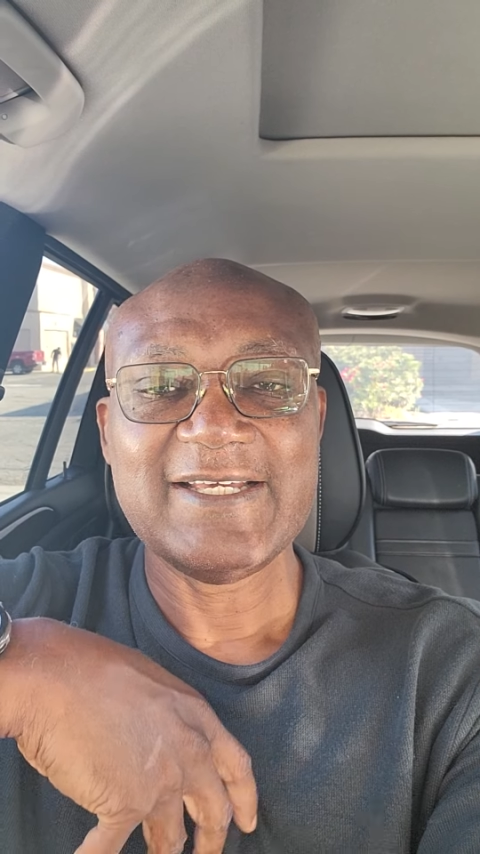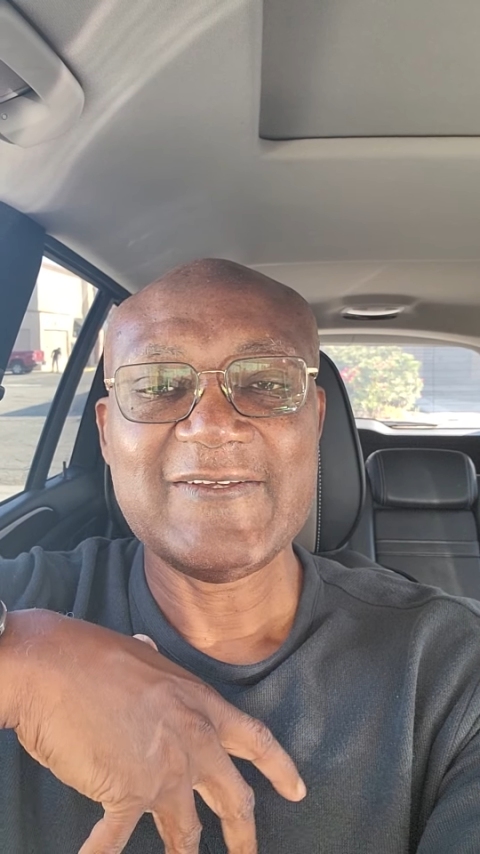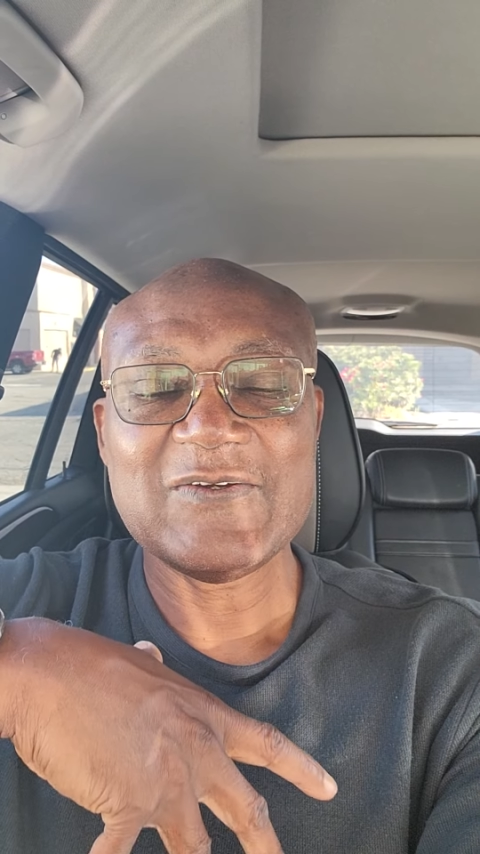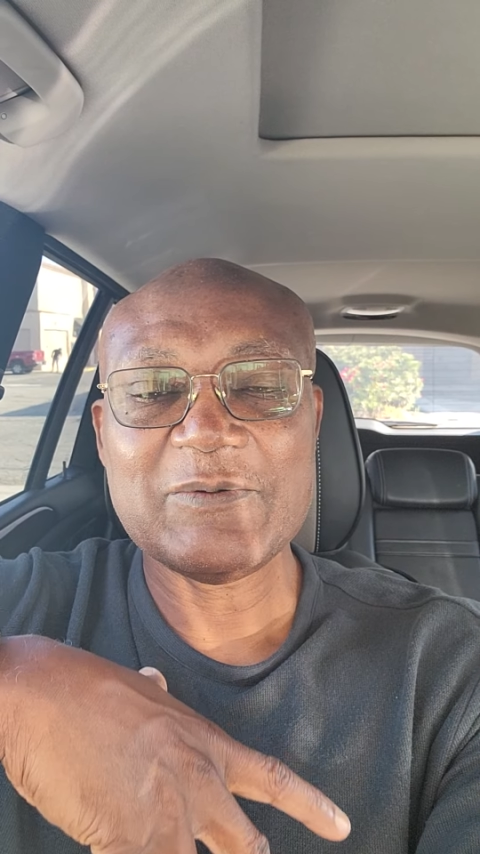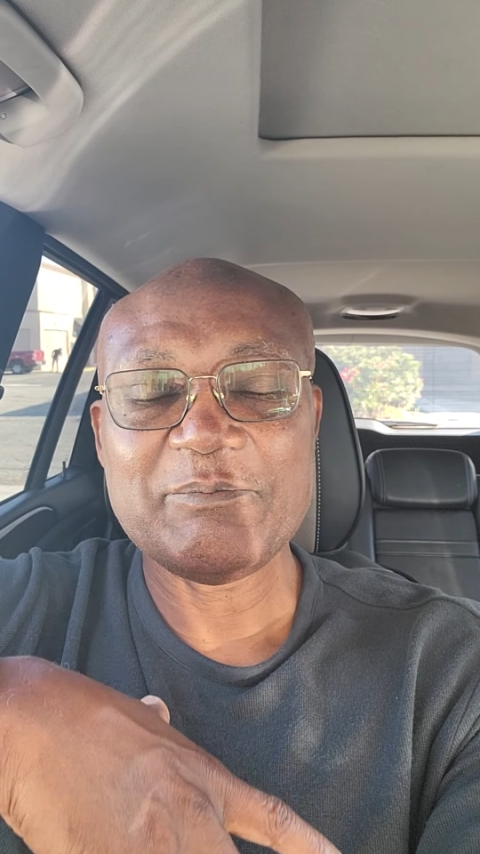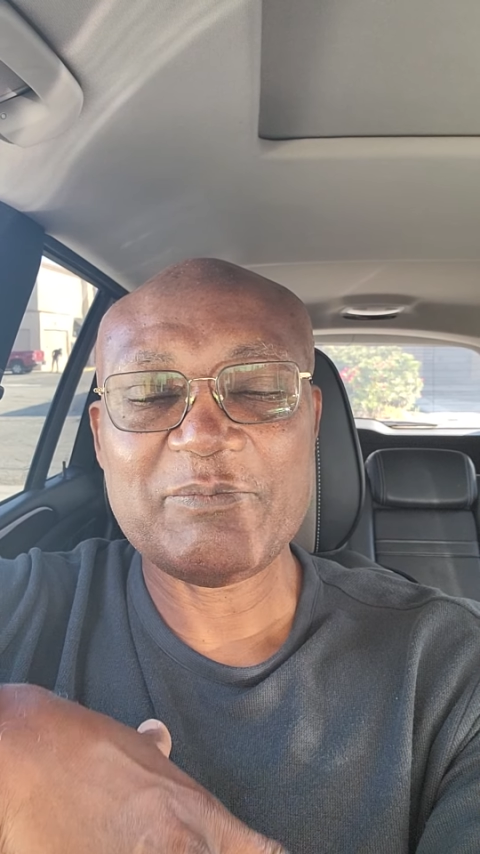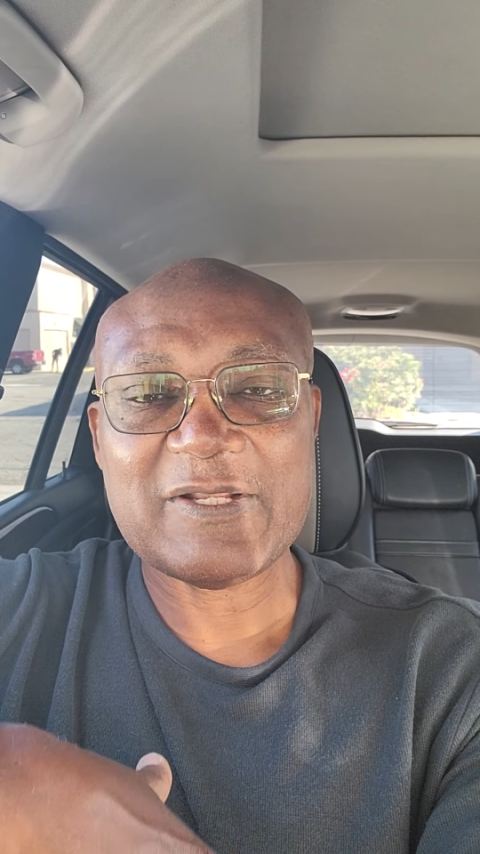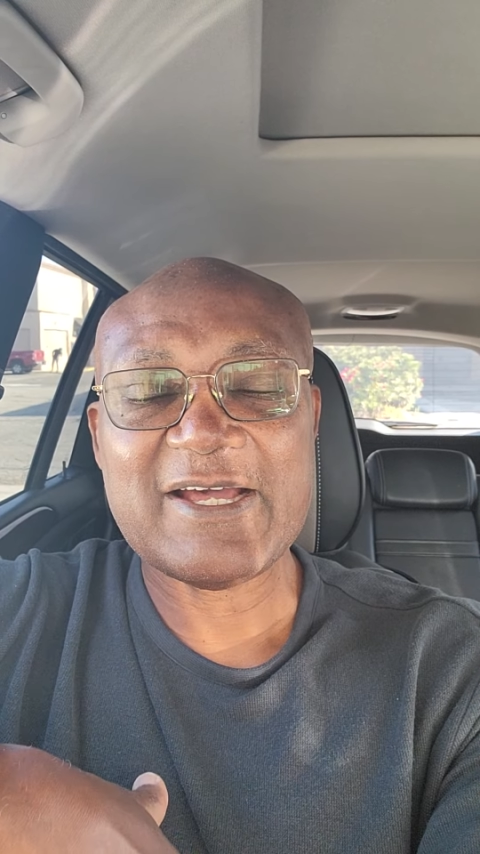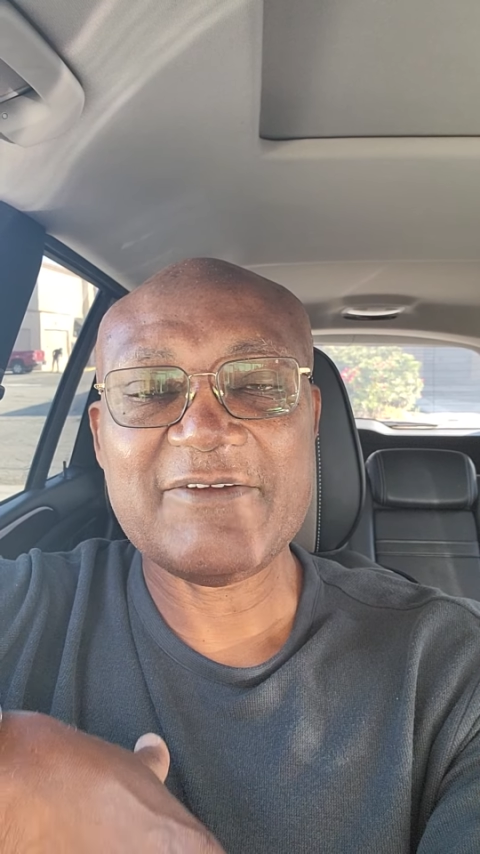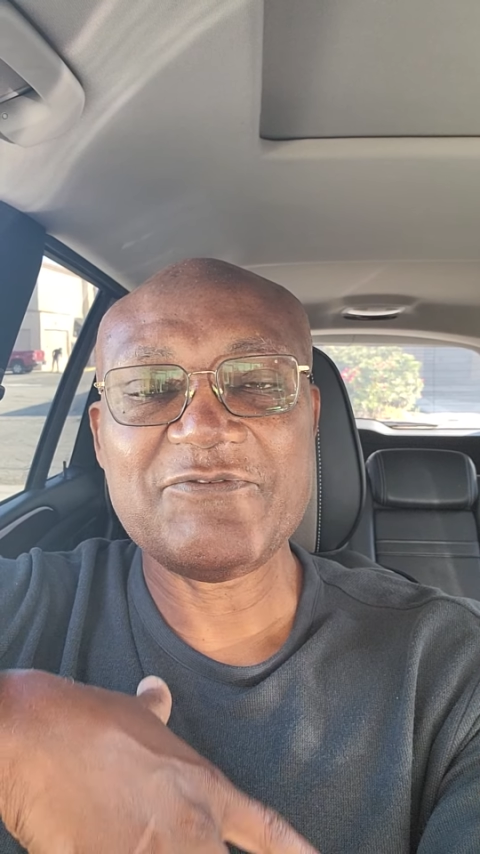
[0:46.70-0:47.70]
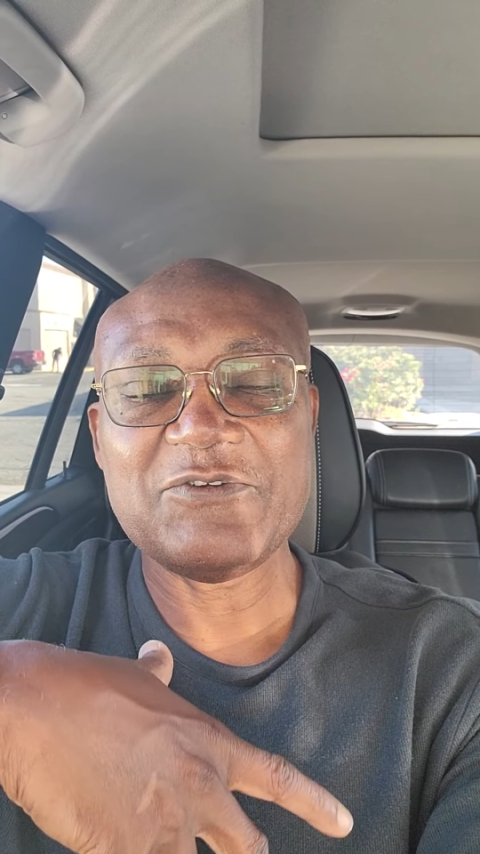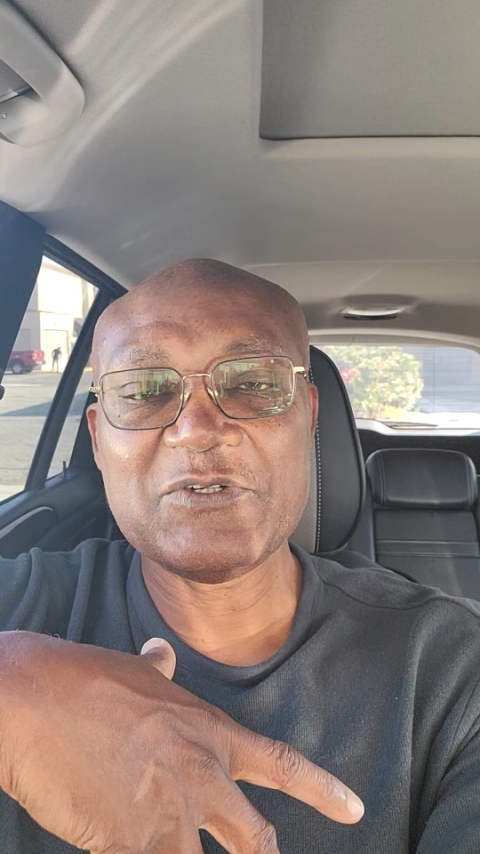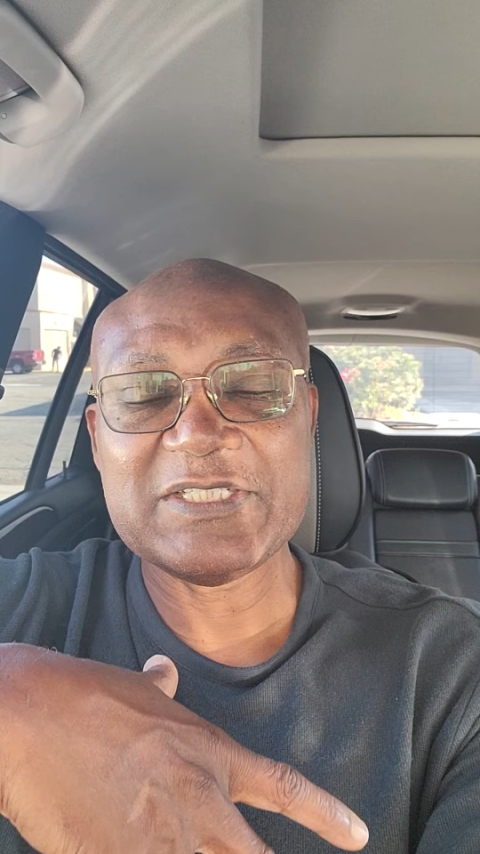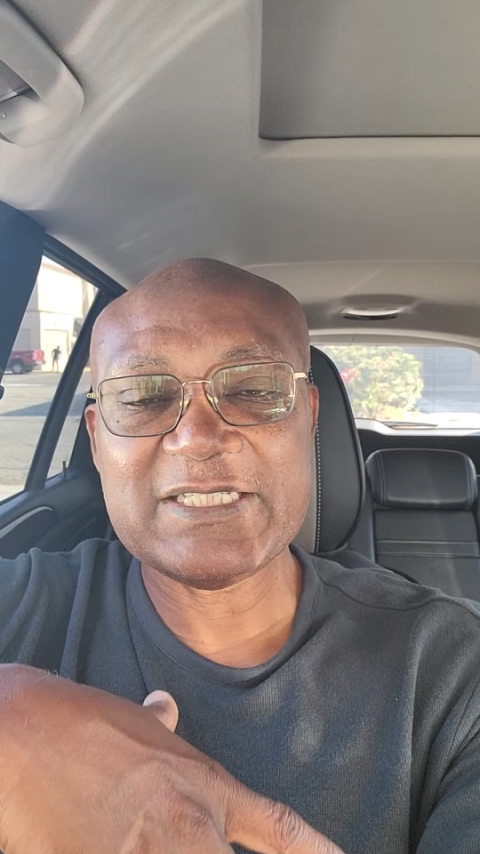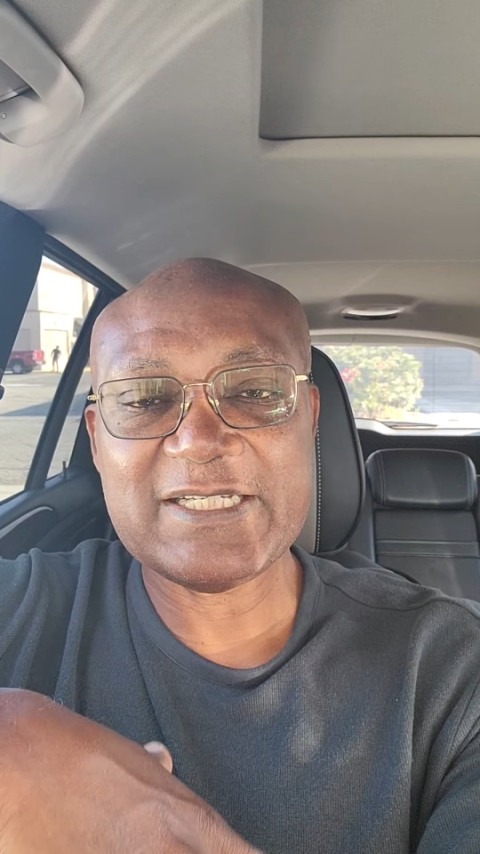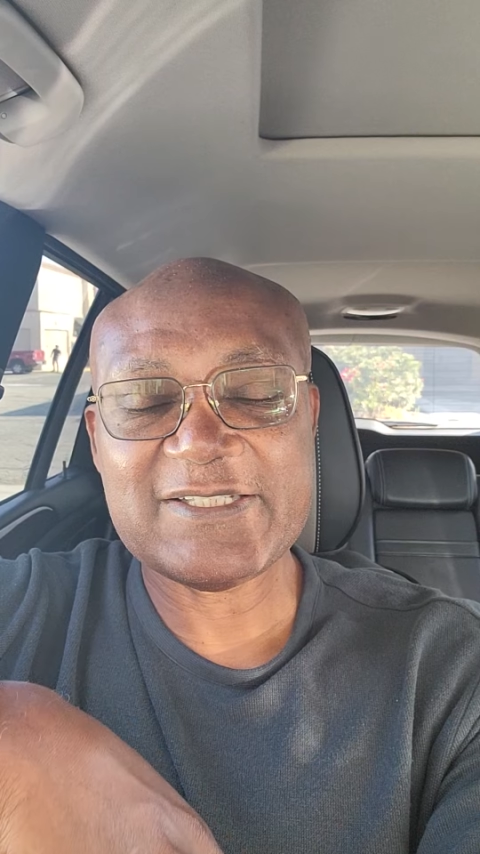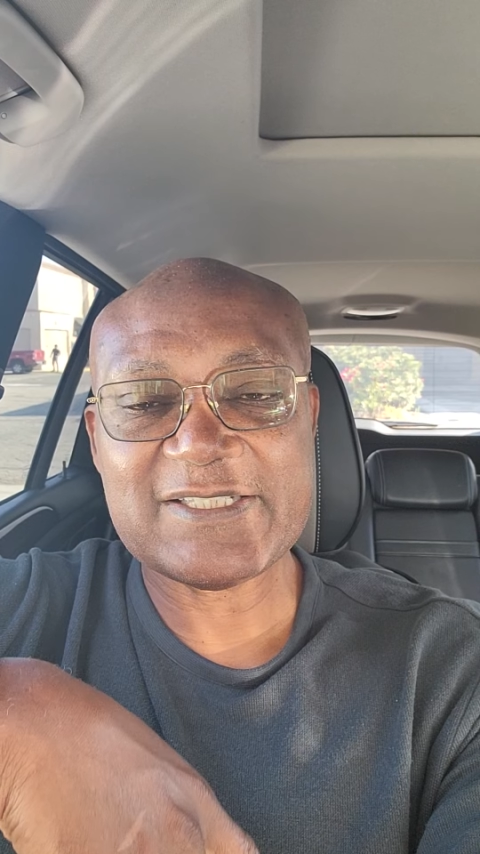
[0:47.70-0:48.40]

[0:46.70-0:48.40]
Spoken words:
Your life, your day